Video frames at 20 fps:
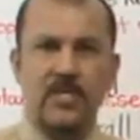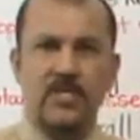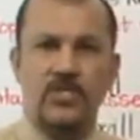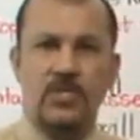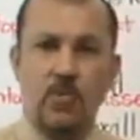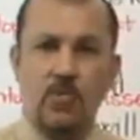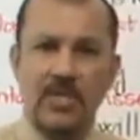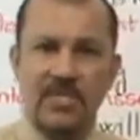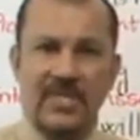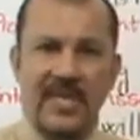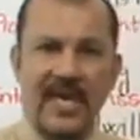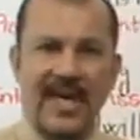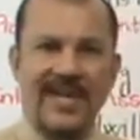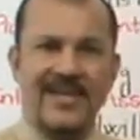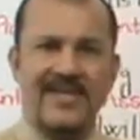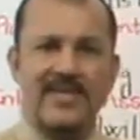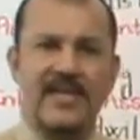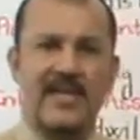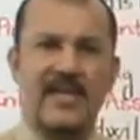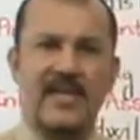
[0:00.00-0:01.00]
So with
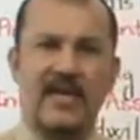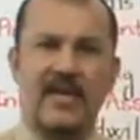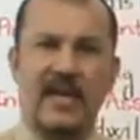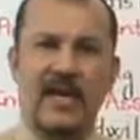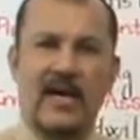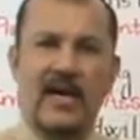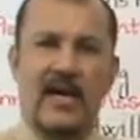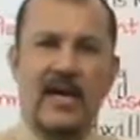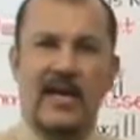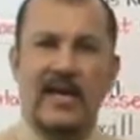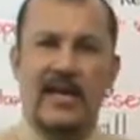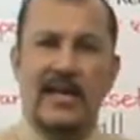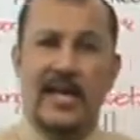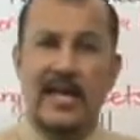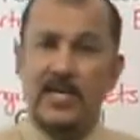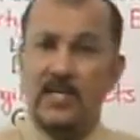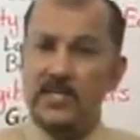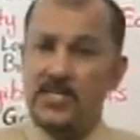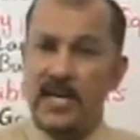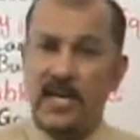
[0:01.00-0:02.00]
that, I'd
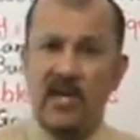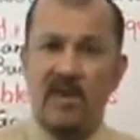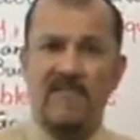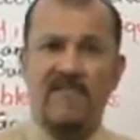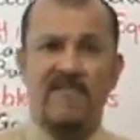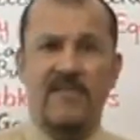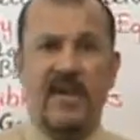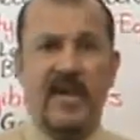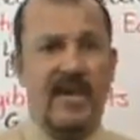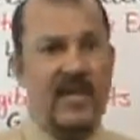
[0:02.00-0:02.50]
like to sign off.